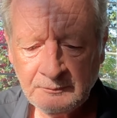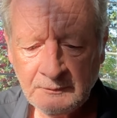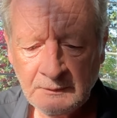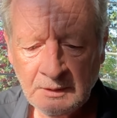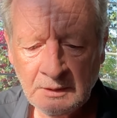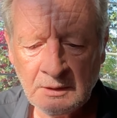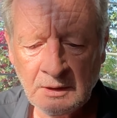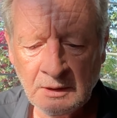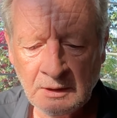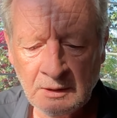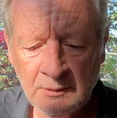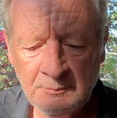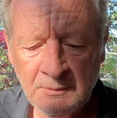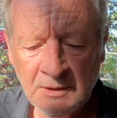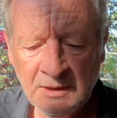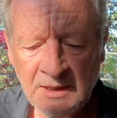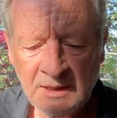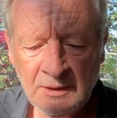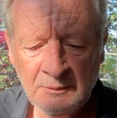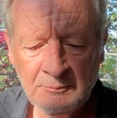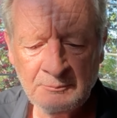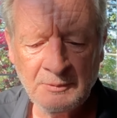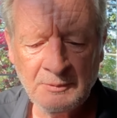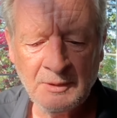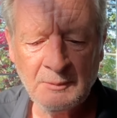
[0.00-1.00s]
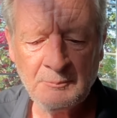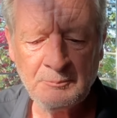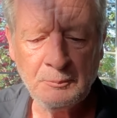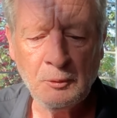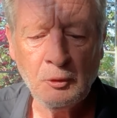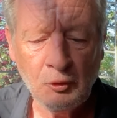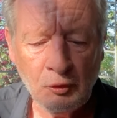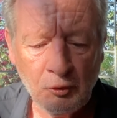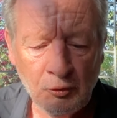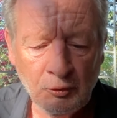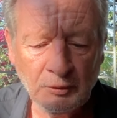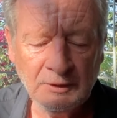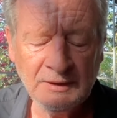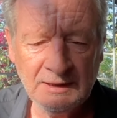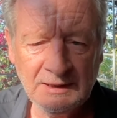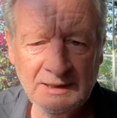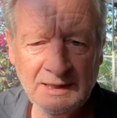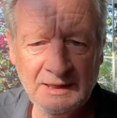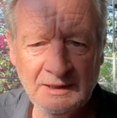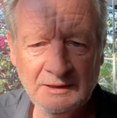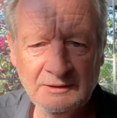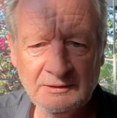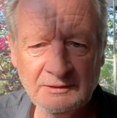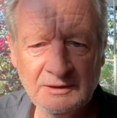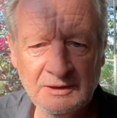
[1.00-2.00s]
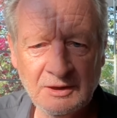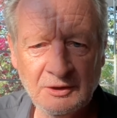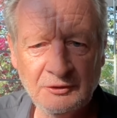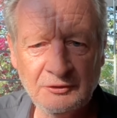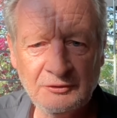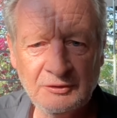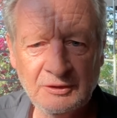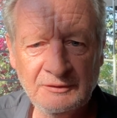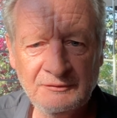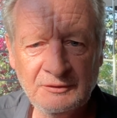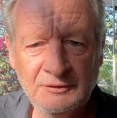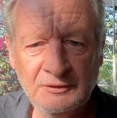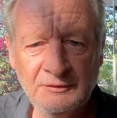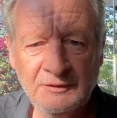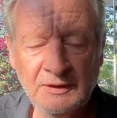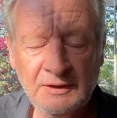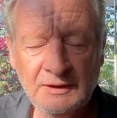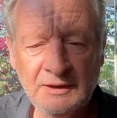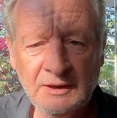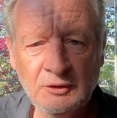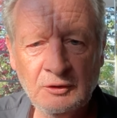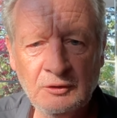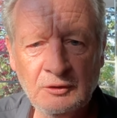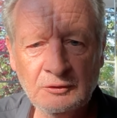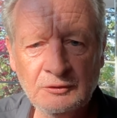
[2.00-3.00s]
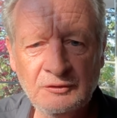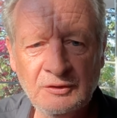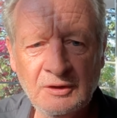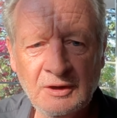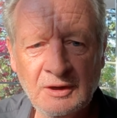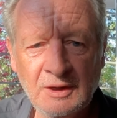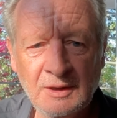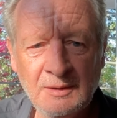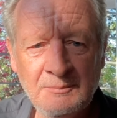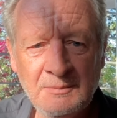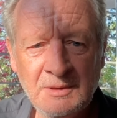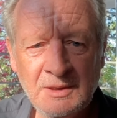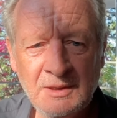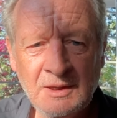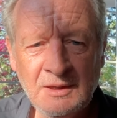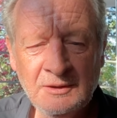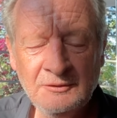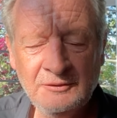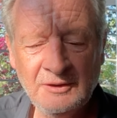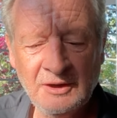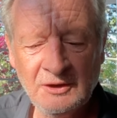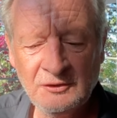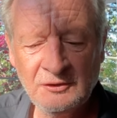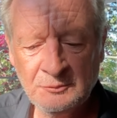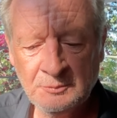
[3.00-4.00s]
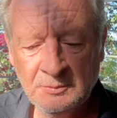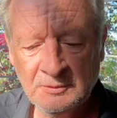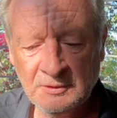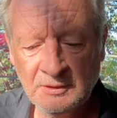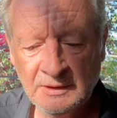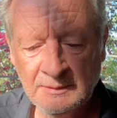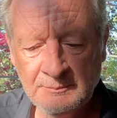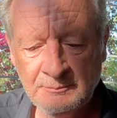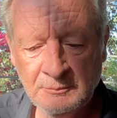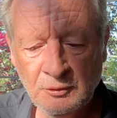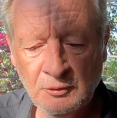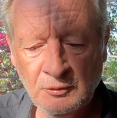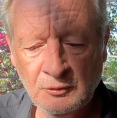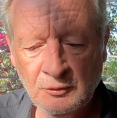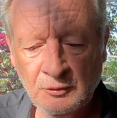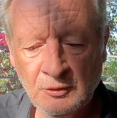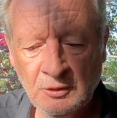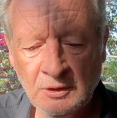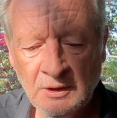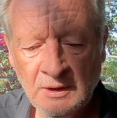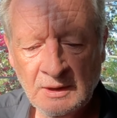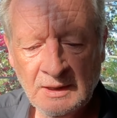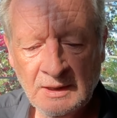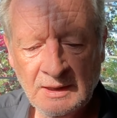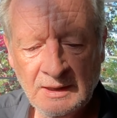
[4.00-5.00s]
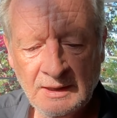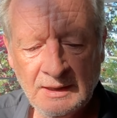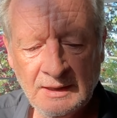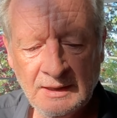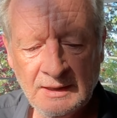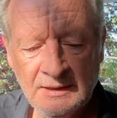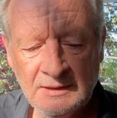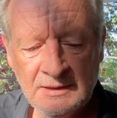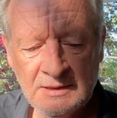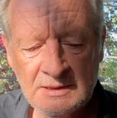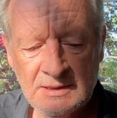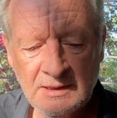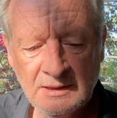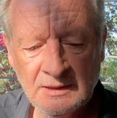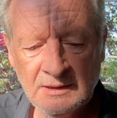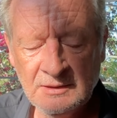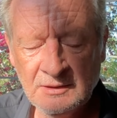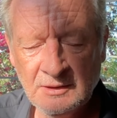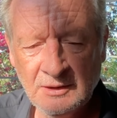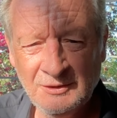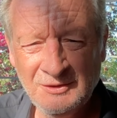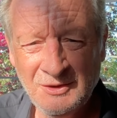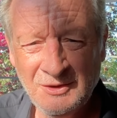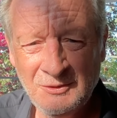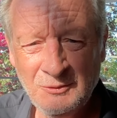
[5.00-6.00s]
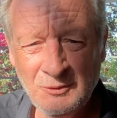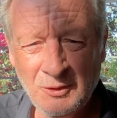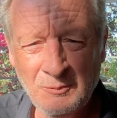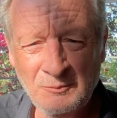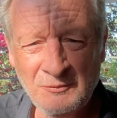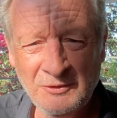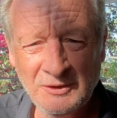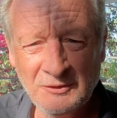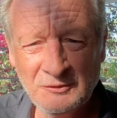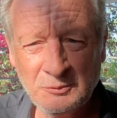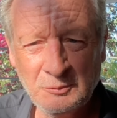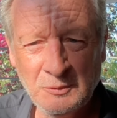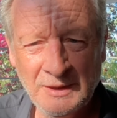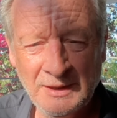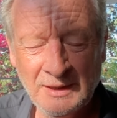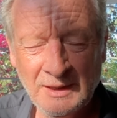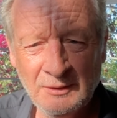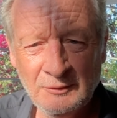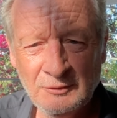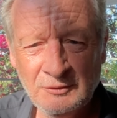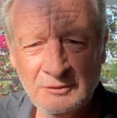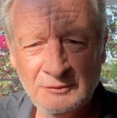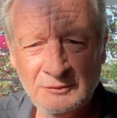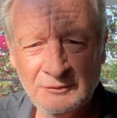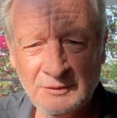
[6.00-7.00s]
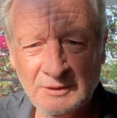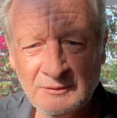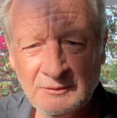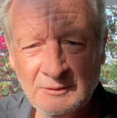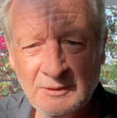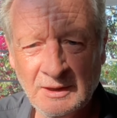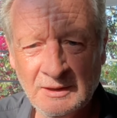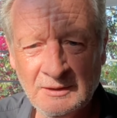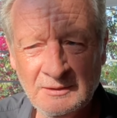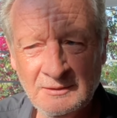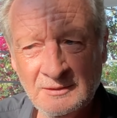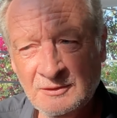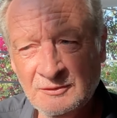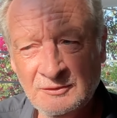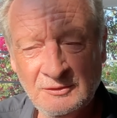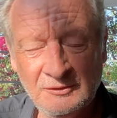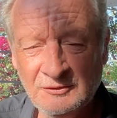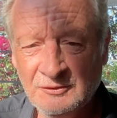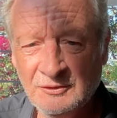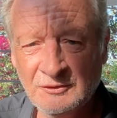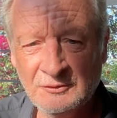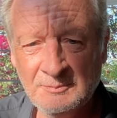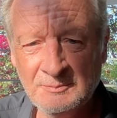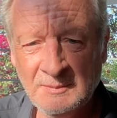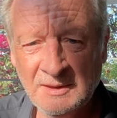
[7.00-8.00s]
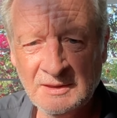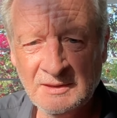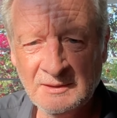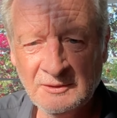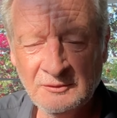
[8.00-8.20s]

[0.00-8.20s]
um, poorly led country for a very long time, desperately poor, and, and, and no obvious way out of it. And this has just made things